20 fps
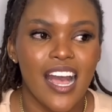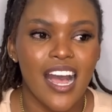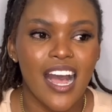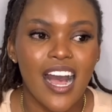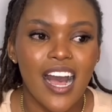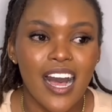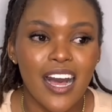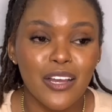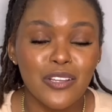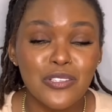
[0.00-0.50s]

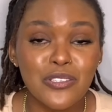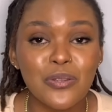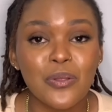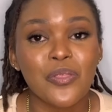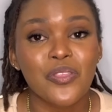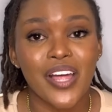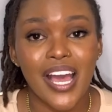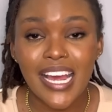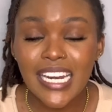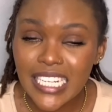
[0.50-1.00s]
uh, so
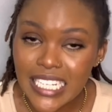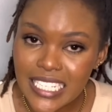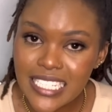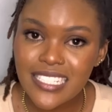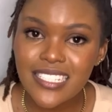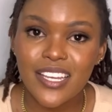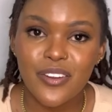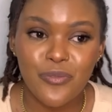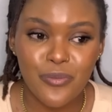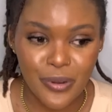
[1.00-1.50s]
that is
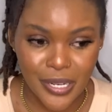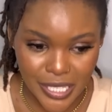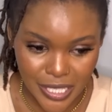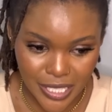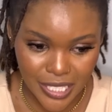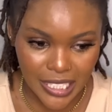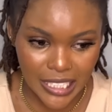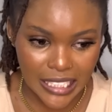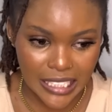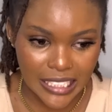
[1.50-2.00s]
the
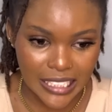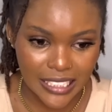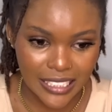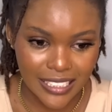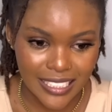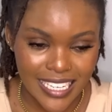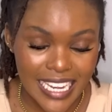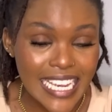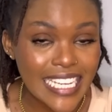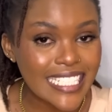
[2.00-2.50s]
reason
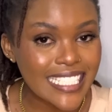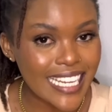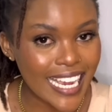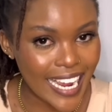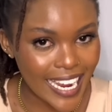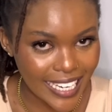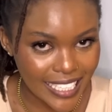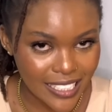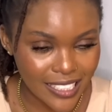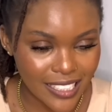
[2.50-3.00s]

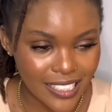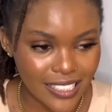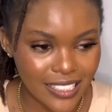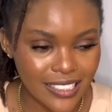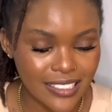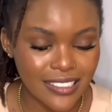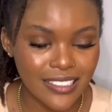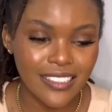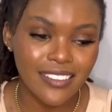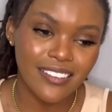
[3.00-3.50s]

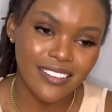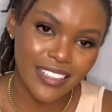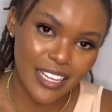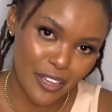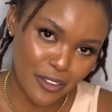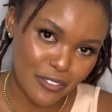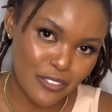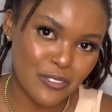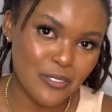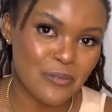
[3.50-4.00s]
Tyler
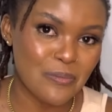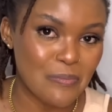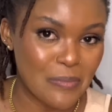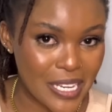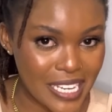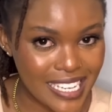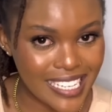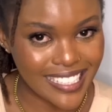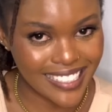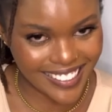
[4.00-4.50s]
left me
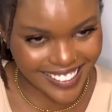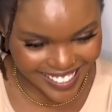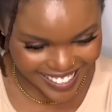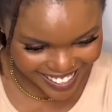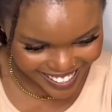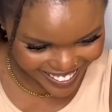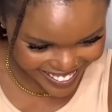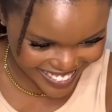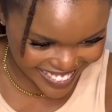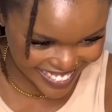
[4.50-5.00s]
in
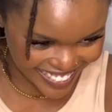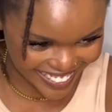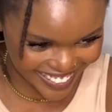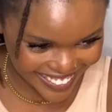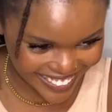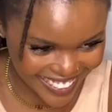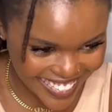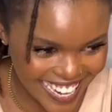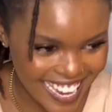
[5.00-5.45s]
Kenya.